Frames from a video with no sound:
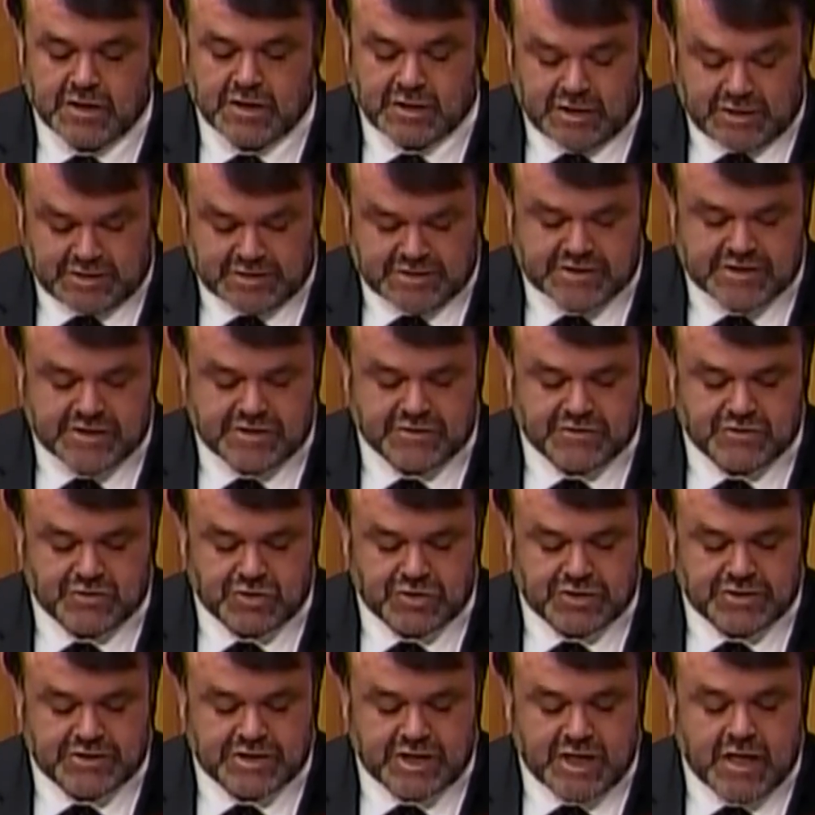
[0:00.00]
enlisted in
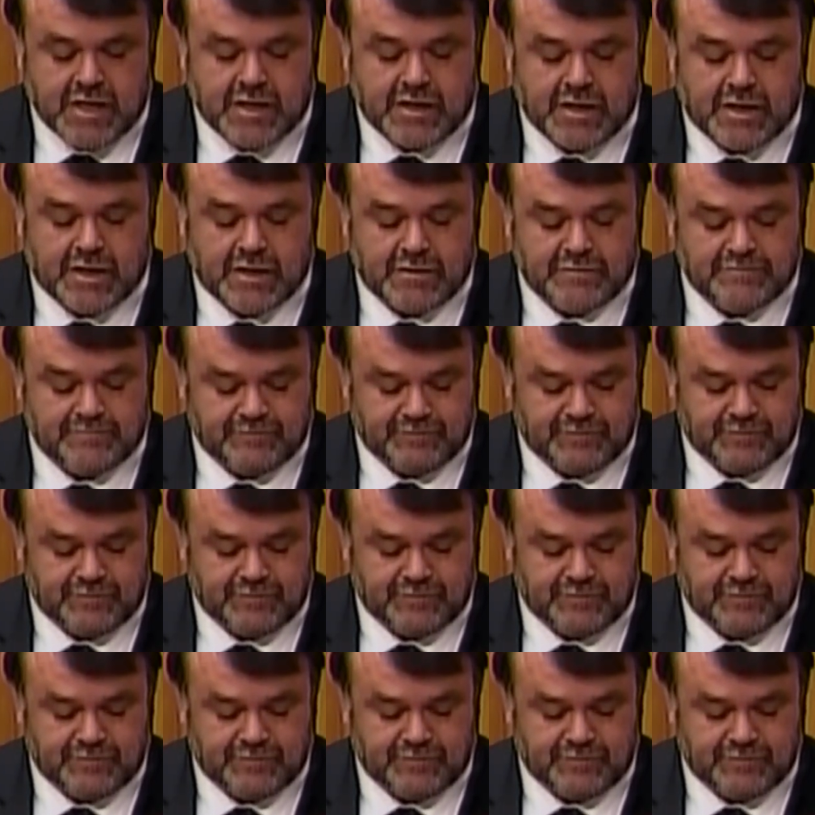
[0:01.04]
Regina,